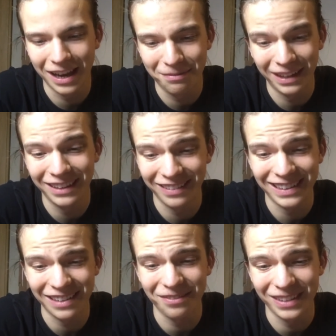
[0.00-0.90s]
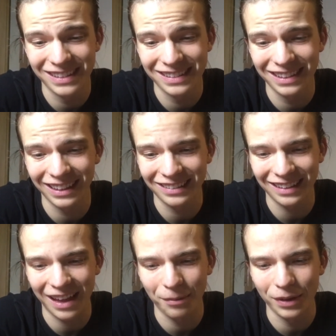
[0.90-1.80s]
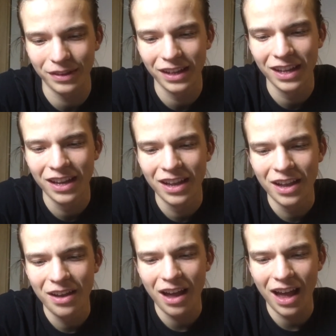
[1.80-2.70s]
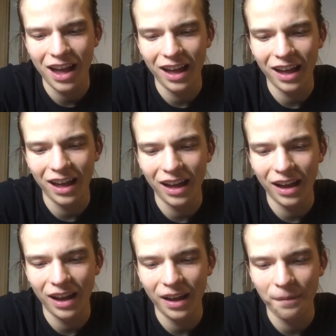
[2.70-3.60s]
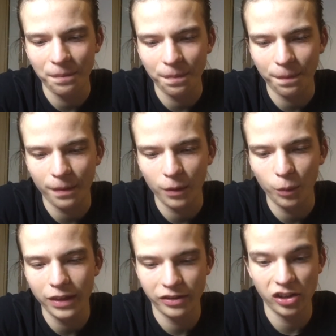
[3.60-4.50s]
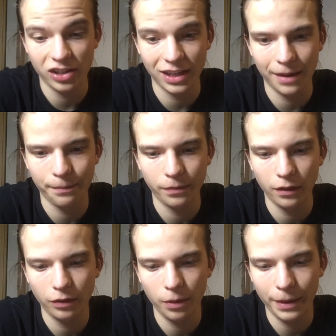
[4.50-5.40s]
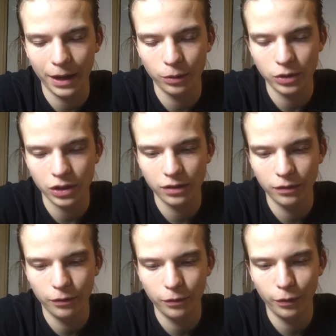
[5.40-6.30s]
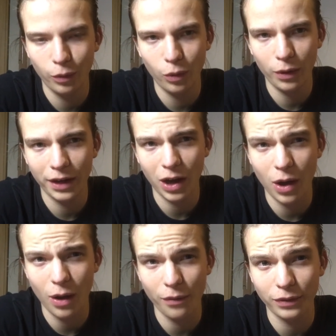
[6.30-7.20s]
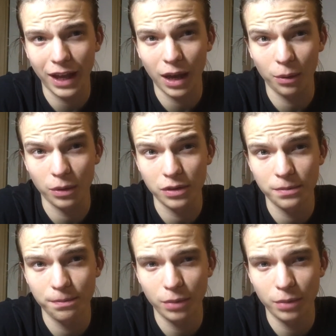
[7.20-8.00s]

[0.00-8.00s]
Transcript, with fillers: I played Red Dead with like Sam with uh, with just Sam for about four and a half hours.